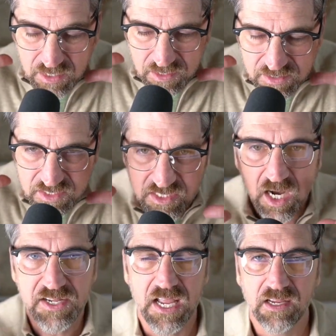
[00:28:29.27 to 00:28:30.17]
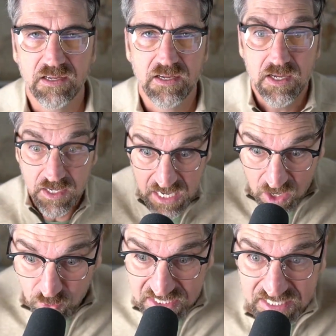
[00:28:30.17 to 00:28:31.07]
studying. He
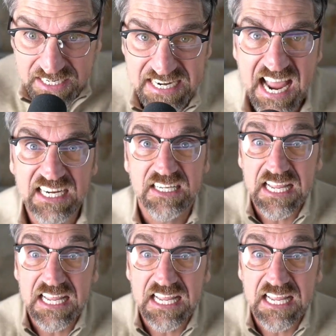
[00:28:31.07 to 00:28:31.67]
was connected.